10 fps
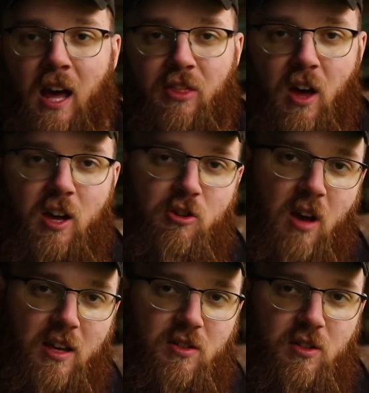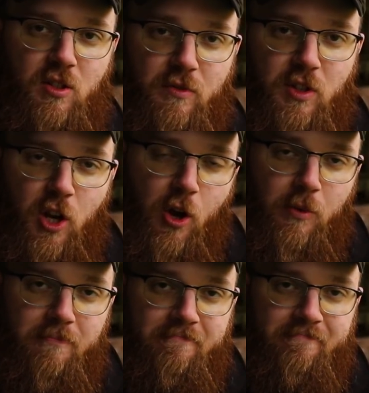I thought you guys deserve to know.
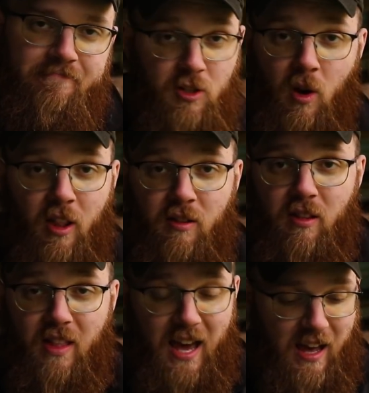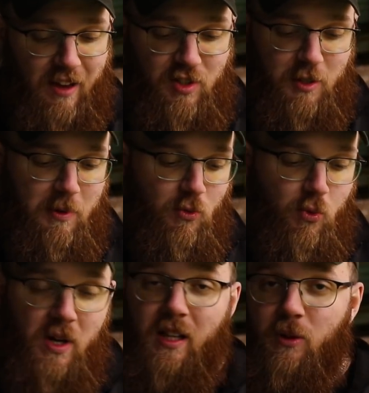So other than that, I've just been
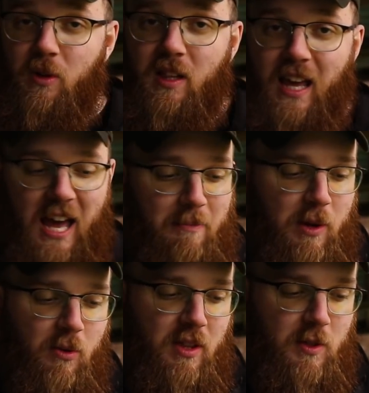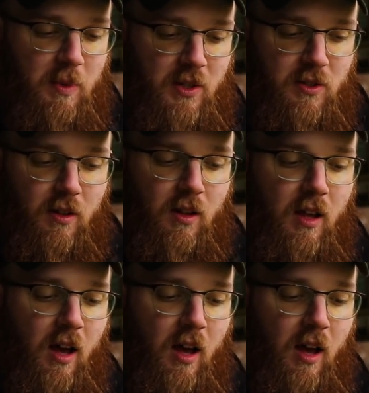really, really happy with this pistol.